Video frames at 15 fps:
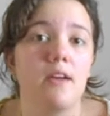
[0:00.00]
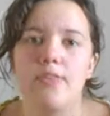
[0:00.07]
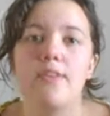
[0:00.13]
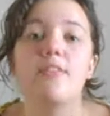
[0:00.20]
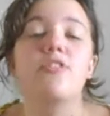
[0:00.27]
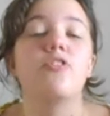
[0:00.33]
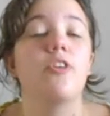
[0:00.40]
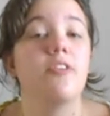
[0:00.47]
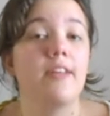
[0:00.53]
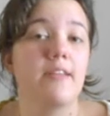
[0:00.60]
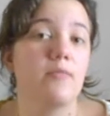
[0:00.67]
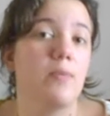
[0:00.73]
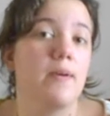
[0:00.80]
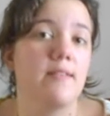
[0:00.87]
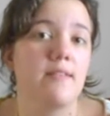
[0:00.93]
This show
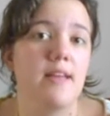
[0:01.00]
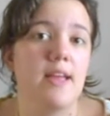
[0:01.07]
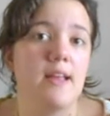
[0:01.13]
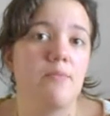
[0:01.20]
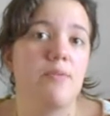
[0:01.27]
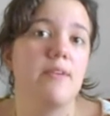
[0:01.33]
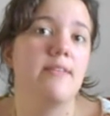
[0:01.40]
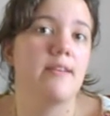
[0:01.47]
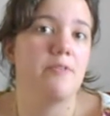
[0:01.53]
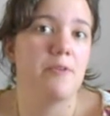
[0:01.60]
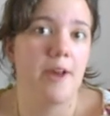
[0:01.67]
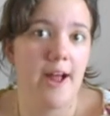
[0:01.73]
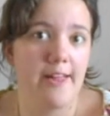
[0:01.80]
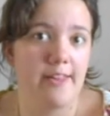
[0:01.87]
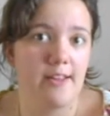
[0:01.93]
takes place in Prince
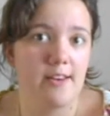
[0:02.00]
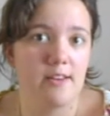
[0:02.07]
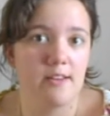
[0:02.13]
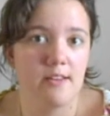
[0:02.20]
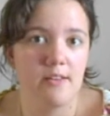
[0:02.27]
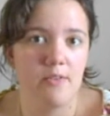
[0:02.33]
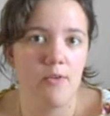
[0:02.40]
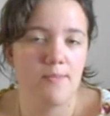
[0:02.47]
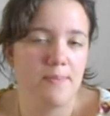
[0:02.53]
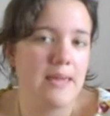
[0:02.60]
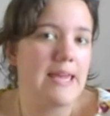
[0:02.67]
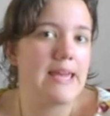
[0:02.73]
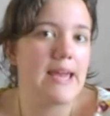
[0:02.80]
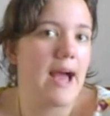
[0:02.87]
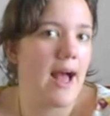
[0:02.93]
Edward Island, or
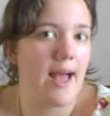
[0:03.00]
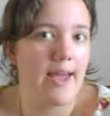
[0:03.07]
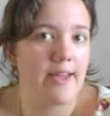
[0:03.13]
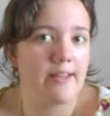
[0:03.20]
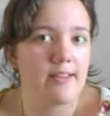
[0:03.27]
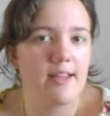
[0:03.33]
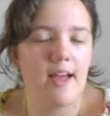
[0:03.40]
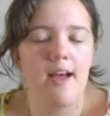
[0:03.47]
PEI,